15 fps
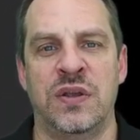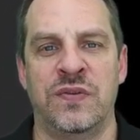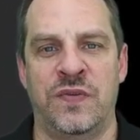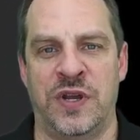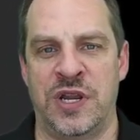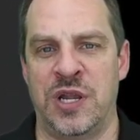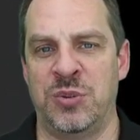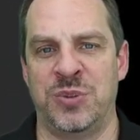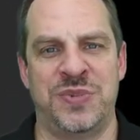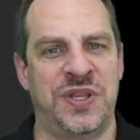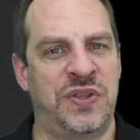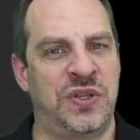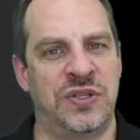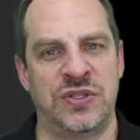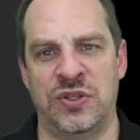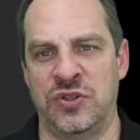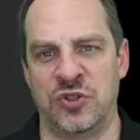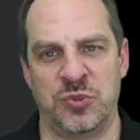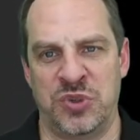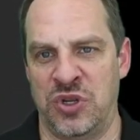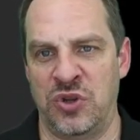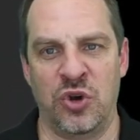finite element methods, and there's
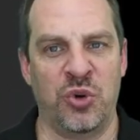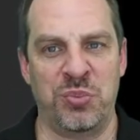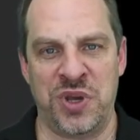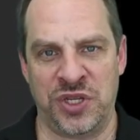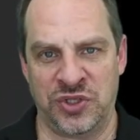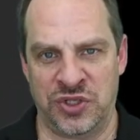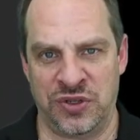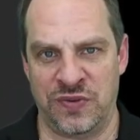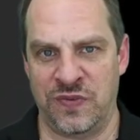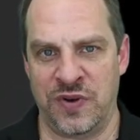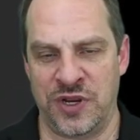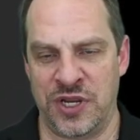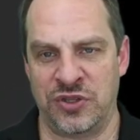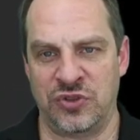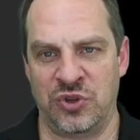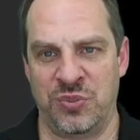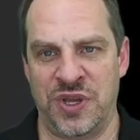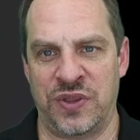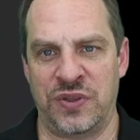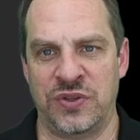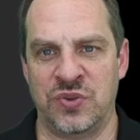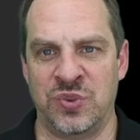been no mention of variational
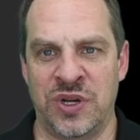methods.